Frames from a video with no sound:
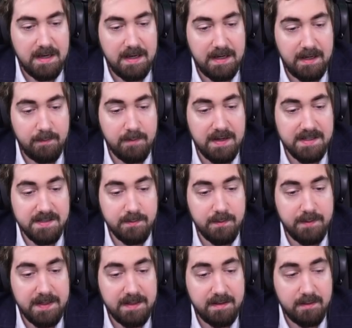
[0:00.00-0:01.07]
Any
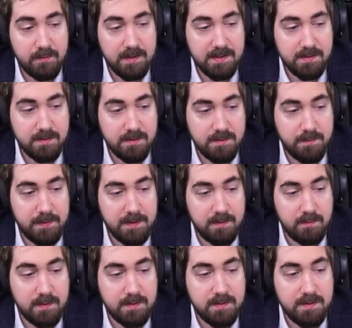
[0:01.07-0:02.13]
maximum hit threshold Bill
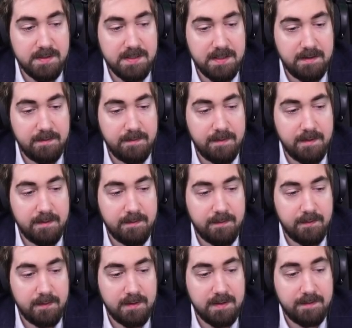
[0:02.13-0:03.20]
want to achieve
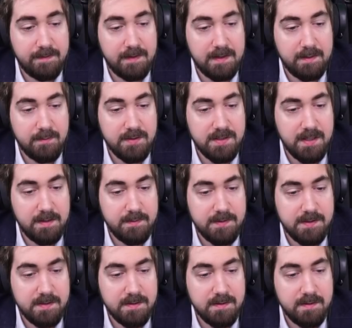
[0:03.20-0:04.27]
for different damage
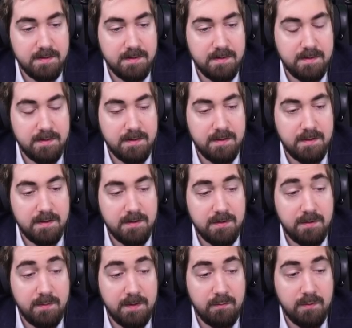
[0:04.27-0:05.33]
types?
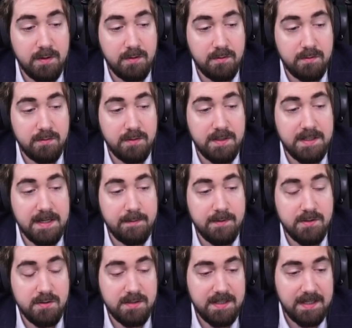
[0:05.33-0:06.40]
Do you mean when you're doing
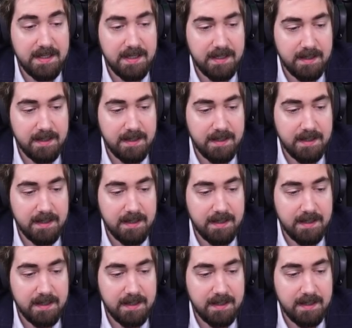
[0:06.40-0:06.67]
damage or taking